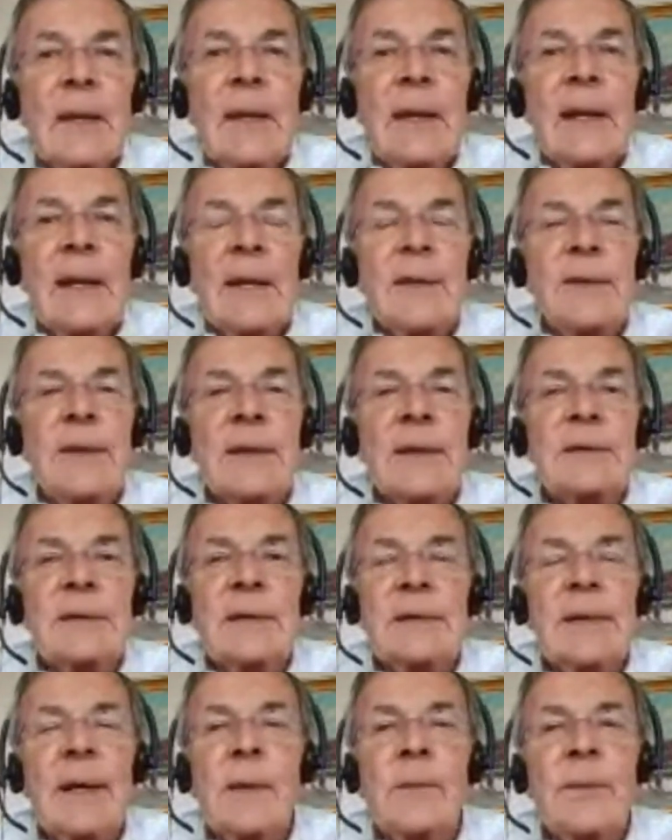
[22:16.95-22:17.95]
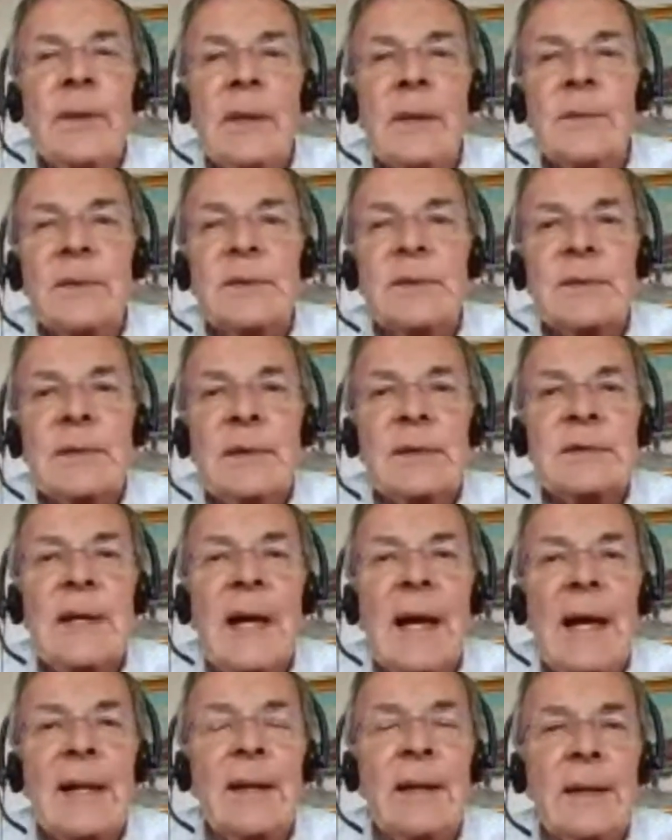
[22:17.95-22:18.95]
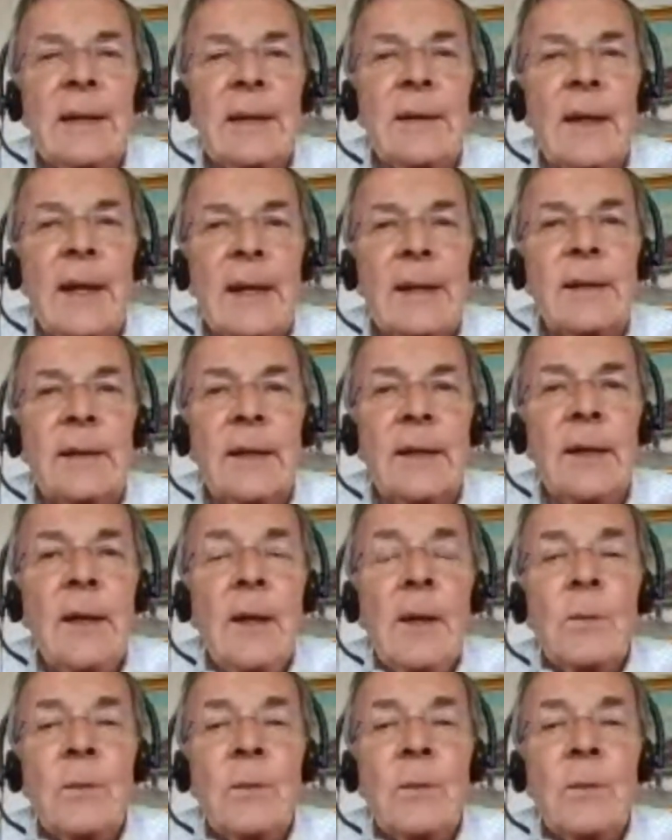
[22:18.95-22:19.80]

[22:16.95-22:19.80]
and I think to dump him is highly unlikely.